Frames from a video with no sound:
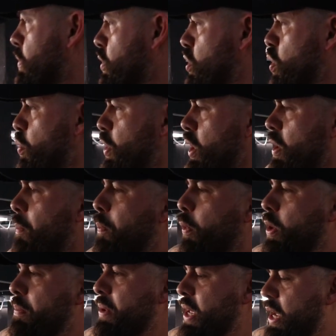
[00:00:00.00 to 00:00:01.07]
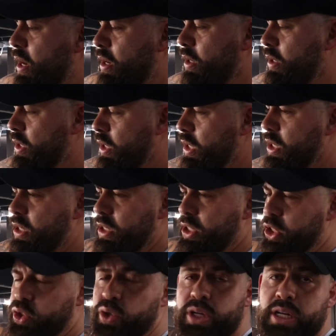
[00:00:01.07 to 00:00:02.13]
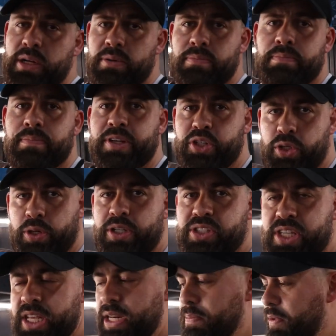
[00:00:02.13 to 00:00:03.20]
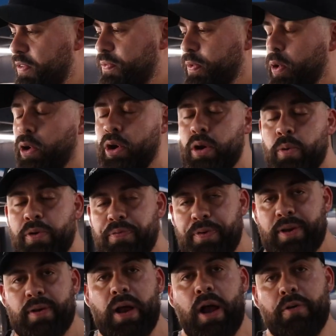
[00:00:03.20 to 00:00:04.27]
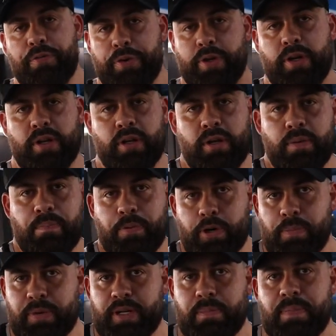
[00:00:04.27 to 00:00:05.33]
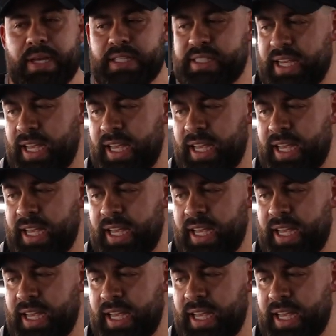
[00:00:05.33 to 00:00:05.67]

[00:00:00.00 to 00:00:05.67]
so we're going to put him here treat him, make sure he's eating before we figure out if we're gonna put him in a big